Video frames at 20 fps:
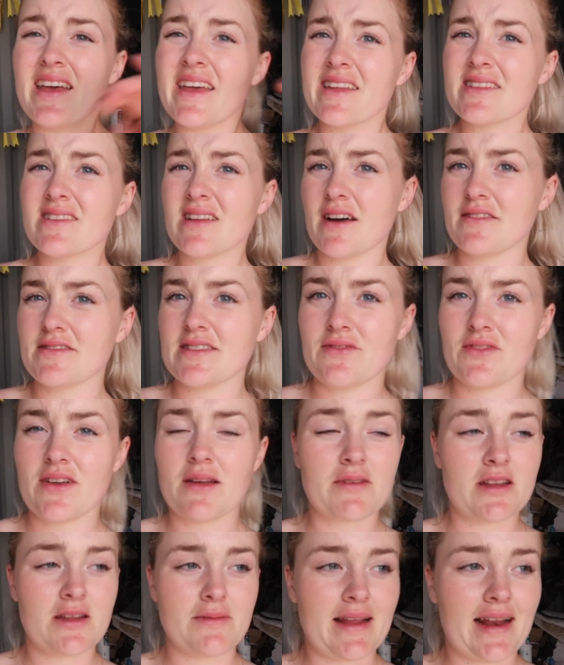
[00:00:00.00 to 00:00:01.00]
it's 7:30,
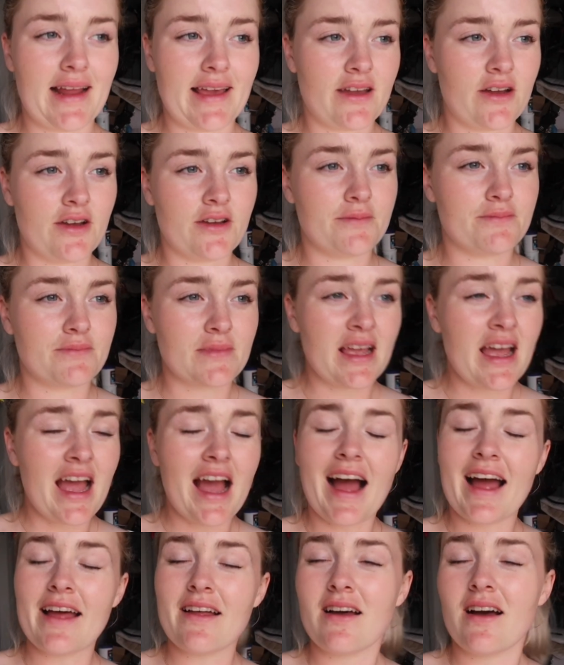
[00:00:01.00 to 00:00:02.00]
I'm gonna be late home.
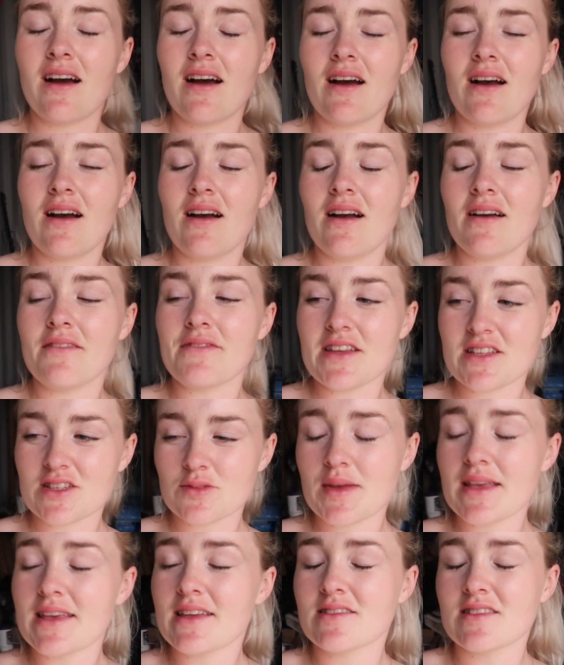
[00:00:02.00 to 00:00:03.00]
This
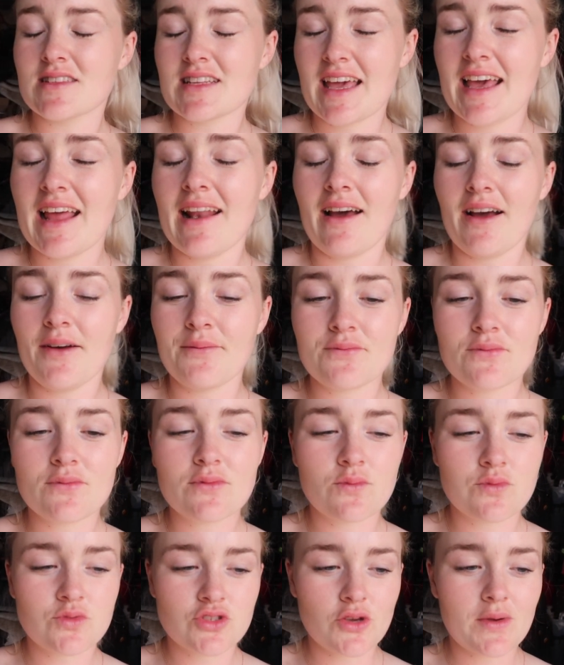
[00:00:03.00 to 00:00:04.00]
week is a killer.
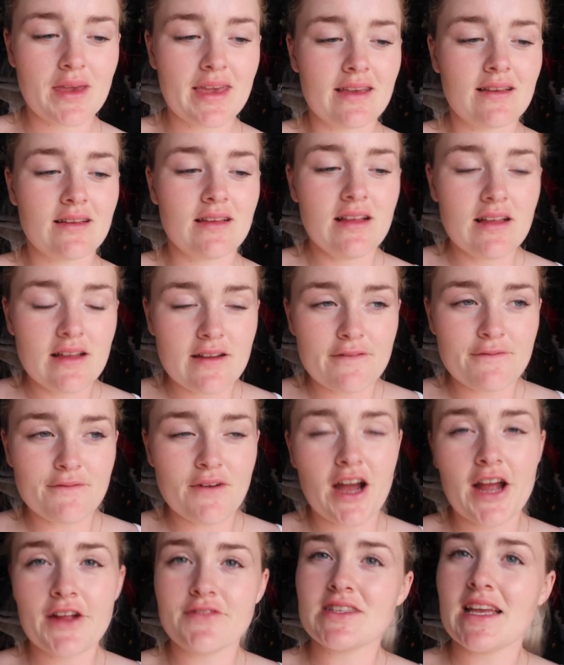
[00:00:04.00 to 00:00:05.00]
Doing
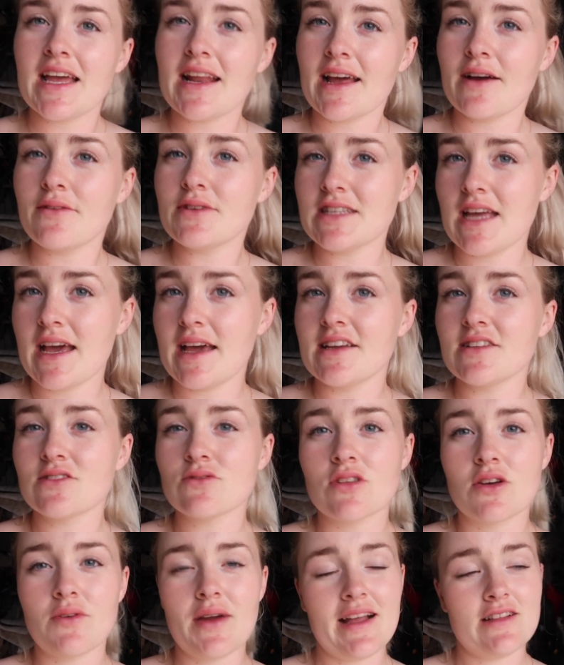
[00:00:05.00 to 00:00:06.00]
5 10-hour days,
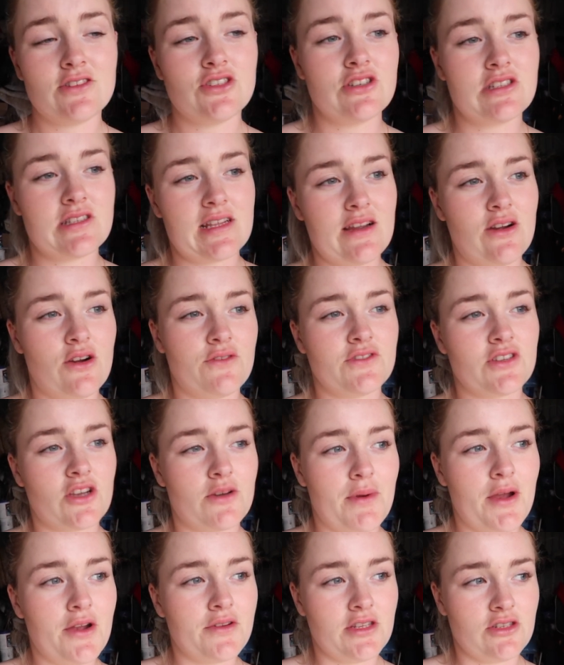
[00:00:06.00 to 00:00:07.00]
although I had Tuesday off to go
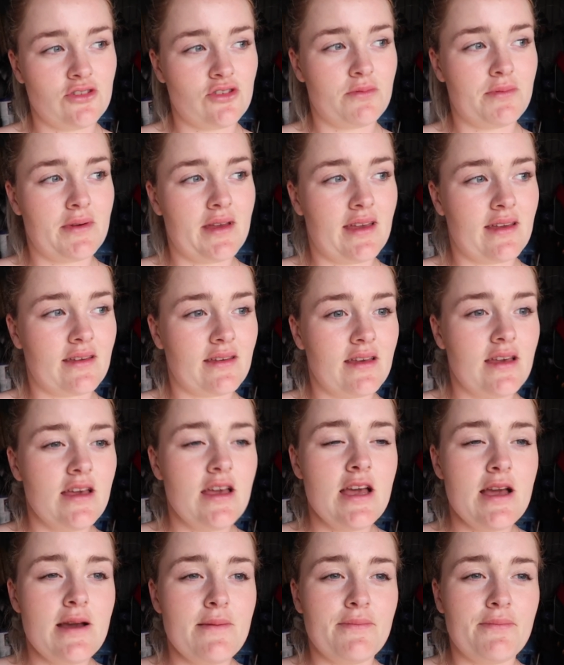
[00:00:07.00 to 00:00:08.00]
pony shopping,
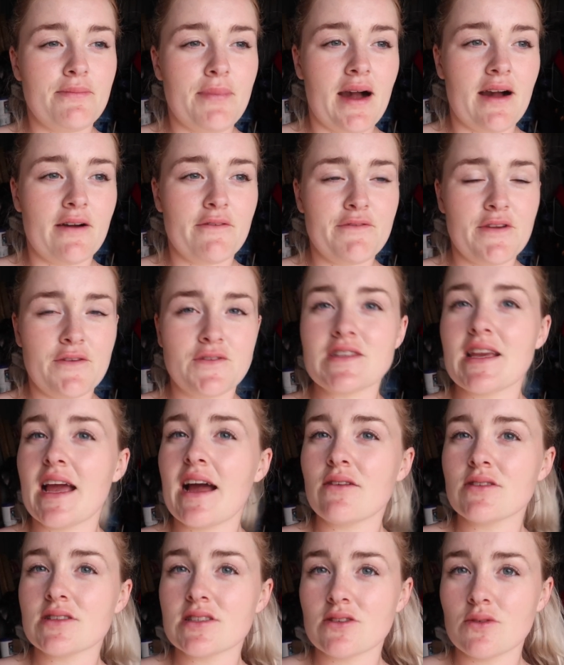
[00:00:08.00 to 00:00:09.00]
but 50
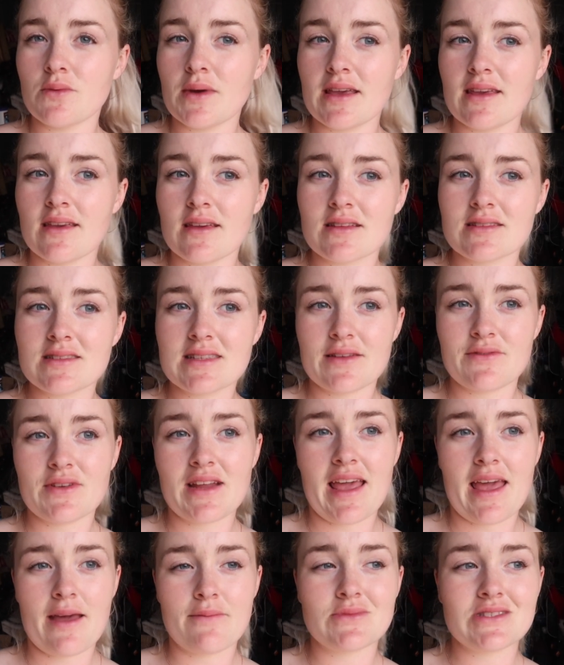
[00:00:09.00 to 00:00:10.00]
hours in a week, 7
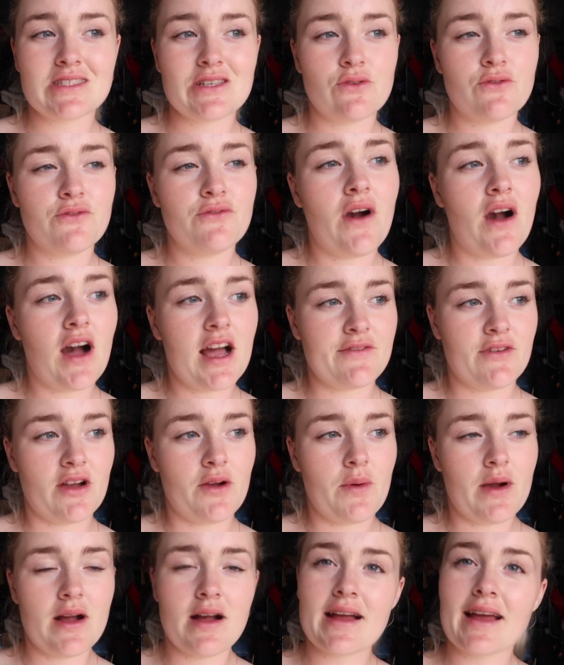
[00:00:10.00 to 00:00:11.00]
a.m. till 5 I
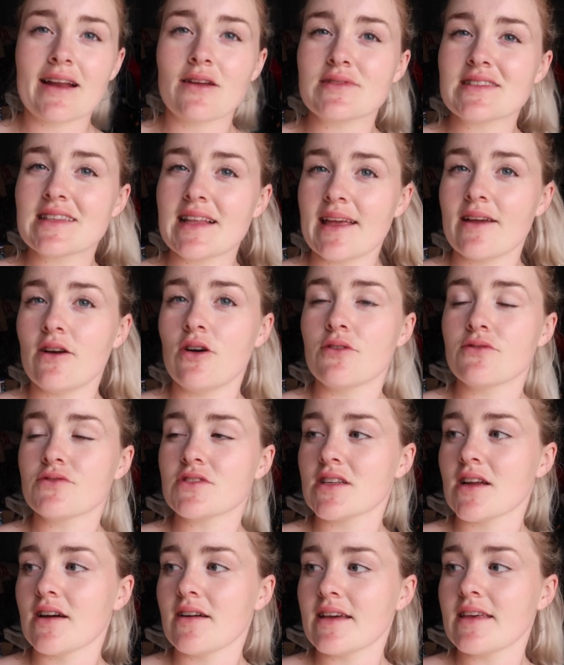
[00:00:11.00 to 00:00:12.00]
work, and I was late off
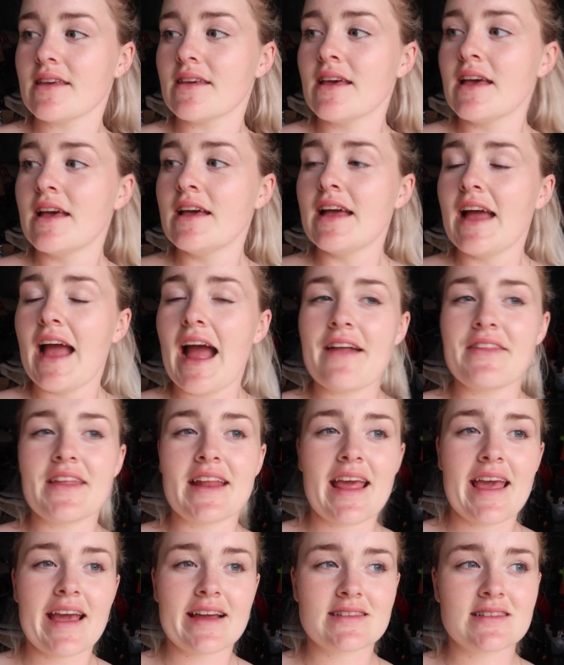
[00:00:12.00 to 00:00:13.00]
tonight, and
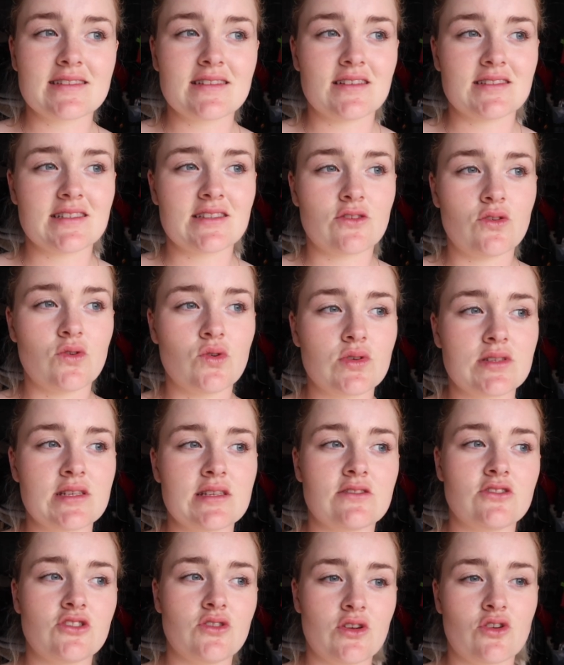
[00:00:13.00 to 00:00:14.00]
then exercising the
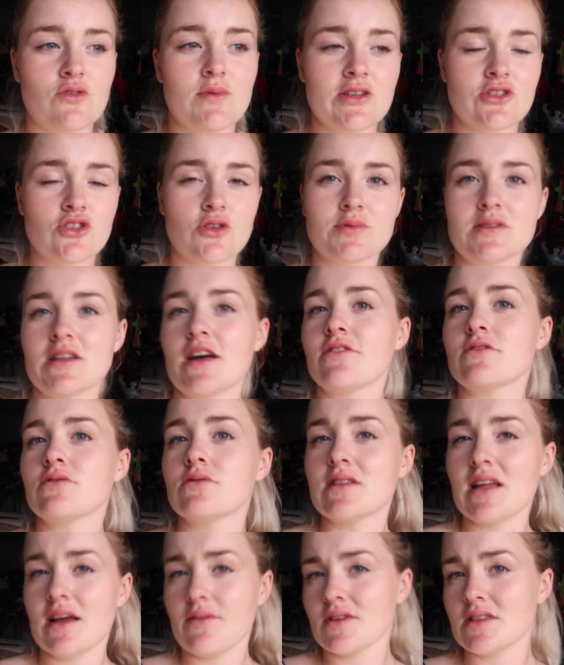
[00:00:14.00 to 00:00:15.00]
horses and doing all my jobs
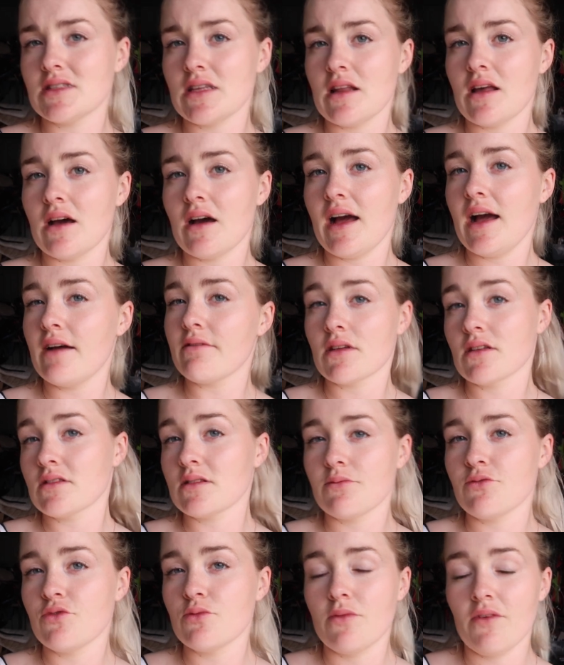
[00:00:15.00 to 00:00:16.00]
afterwards, having dinner, having
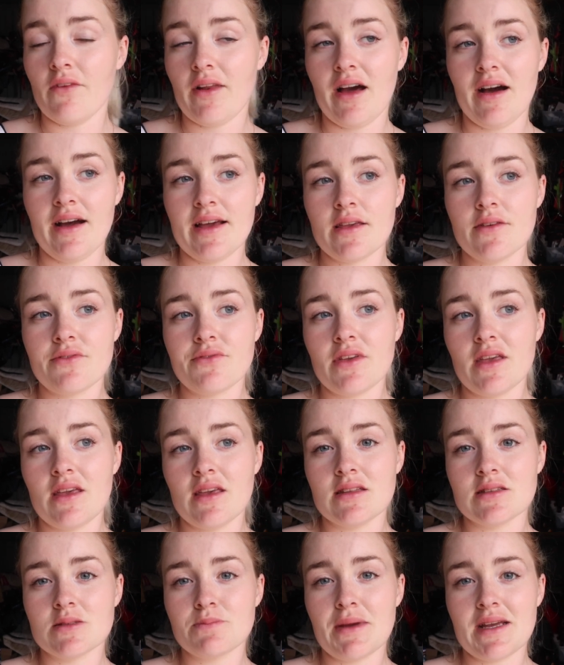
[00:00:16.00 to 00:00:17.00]
some form of life,
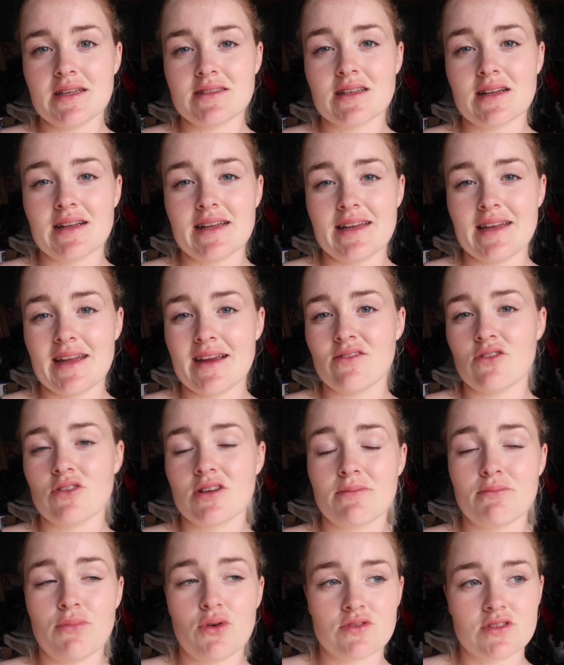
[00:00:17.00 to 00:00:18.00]
is basically near
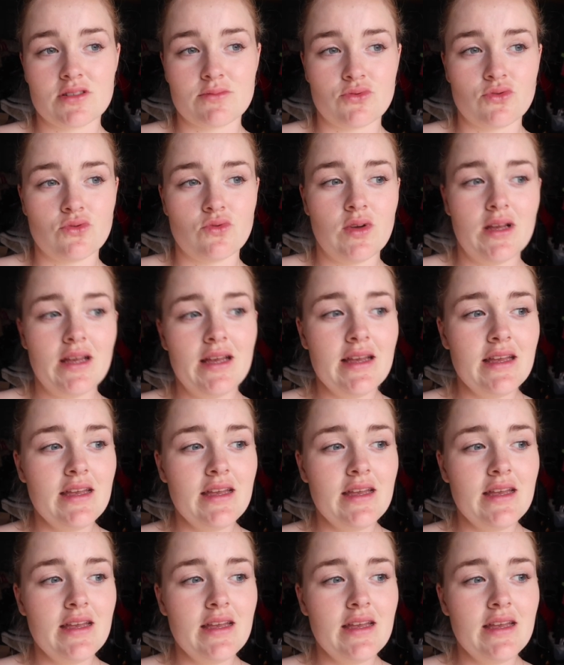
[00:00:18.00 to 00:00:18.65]
on impossible.